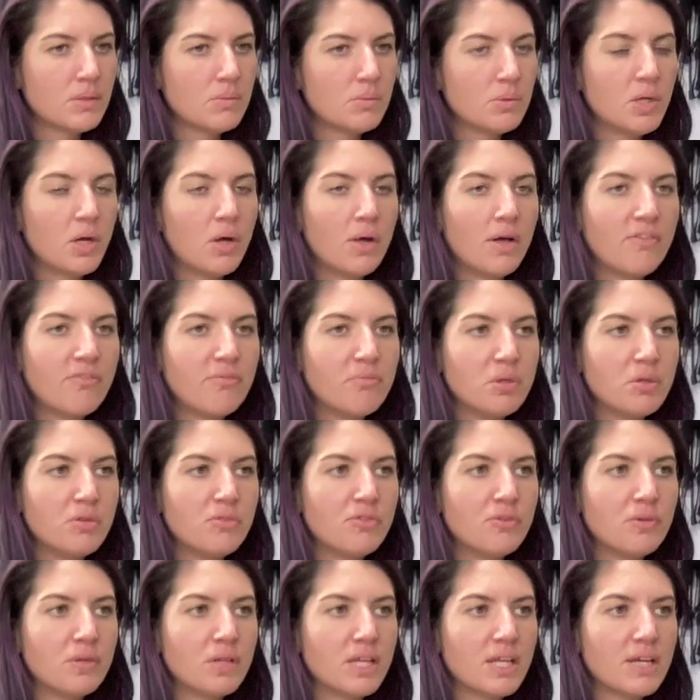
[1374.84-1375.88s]
We all have
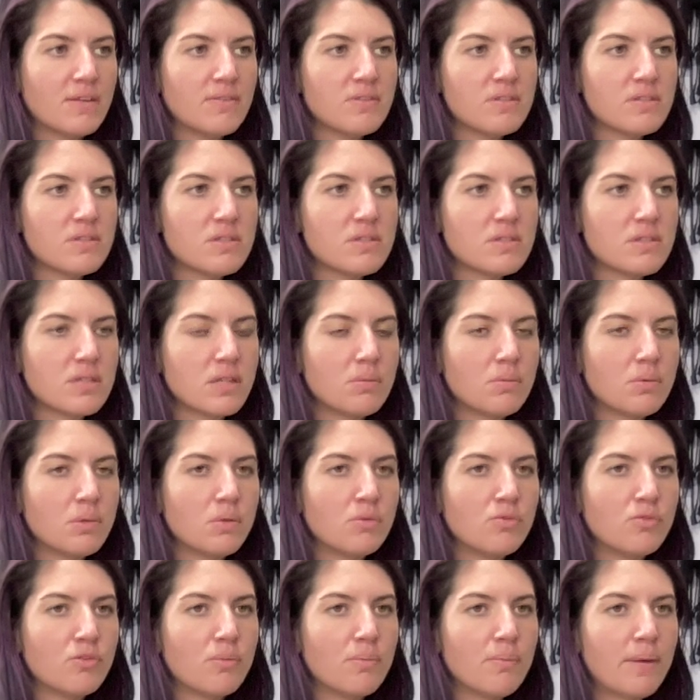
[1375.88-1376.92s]
beautiful gifts and
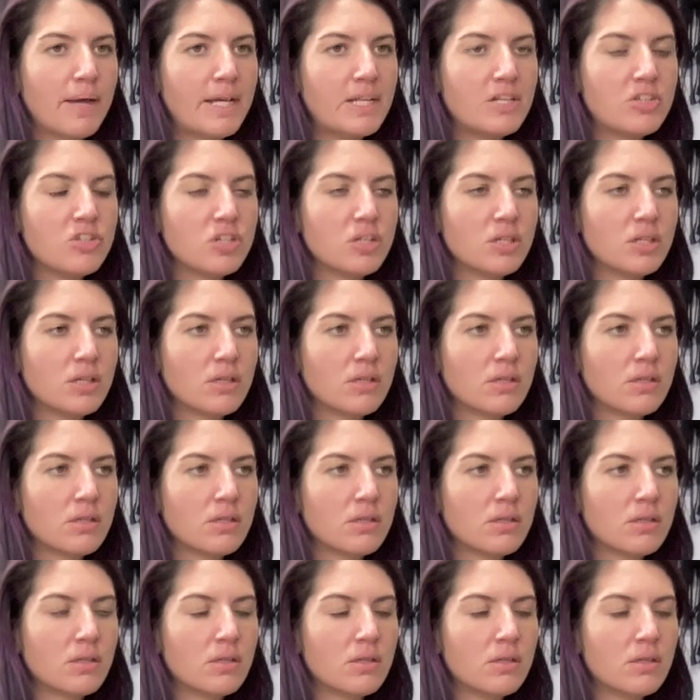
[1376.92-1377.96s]
beautiful magic.
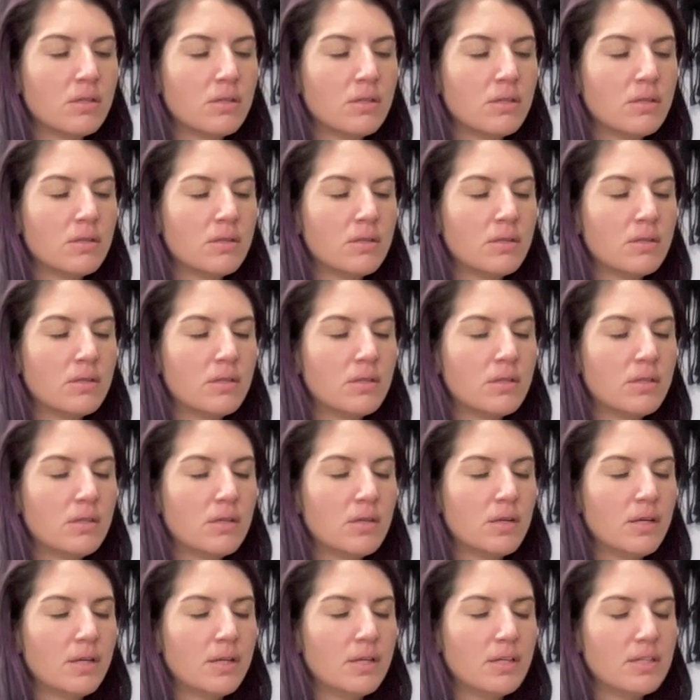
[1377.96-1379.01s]

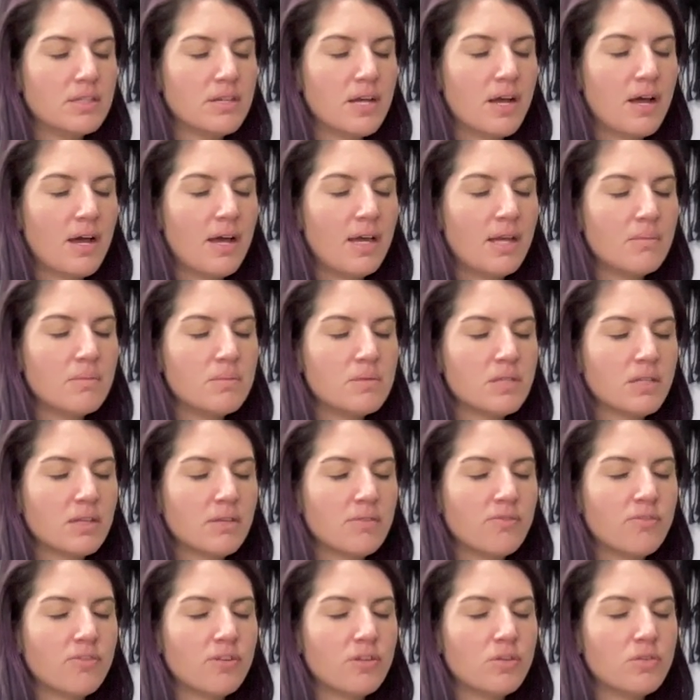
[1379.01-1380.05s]
And at times it
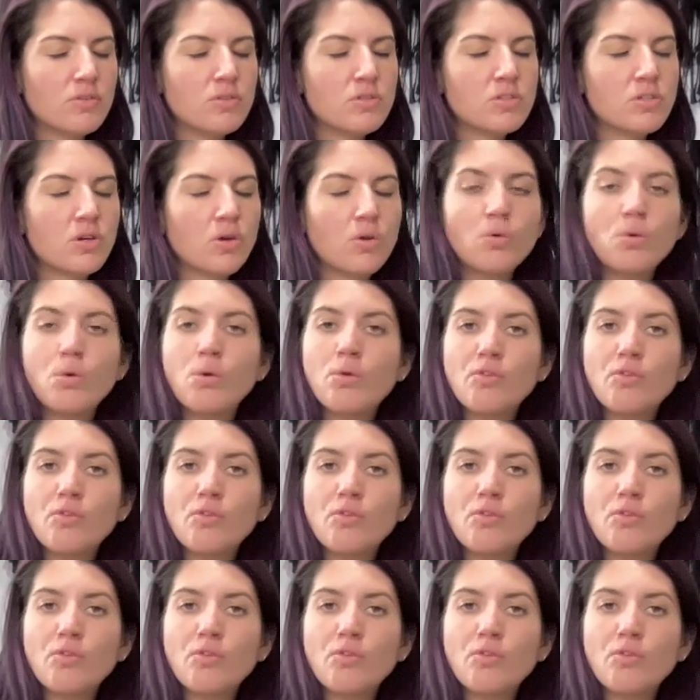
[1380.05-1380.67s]
can feel so